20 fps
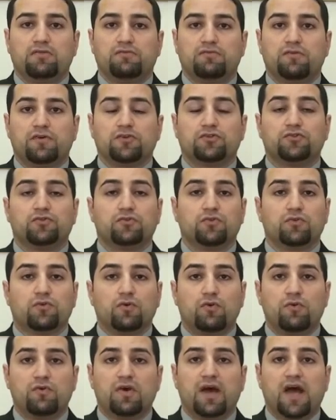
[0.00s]
for it to
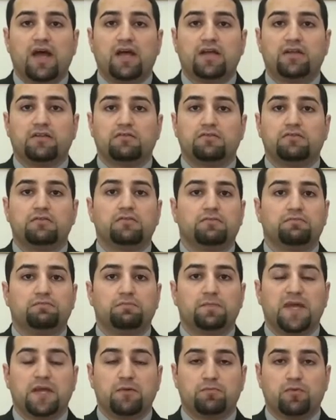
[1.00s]
grow and
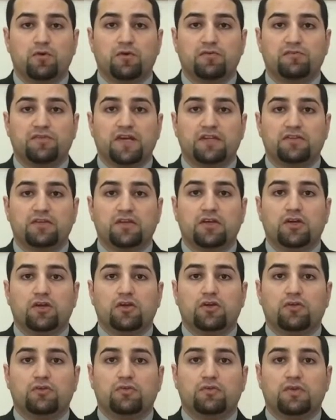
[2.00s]
pay profit
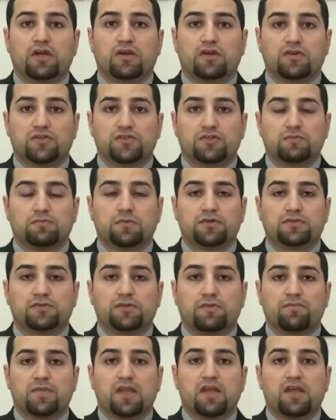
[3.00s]
to the customers.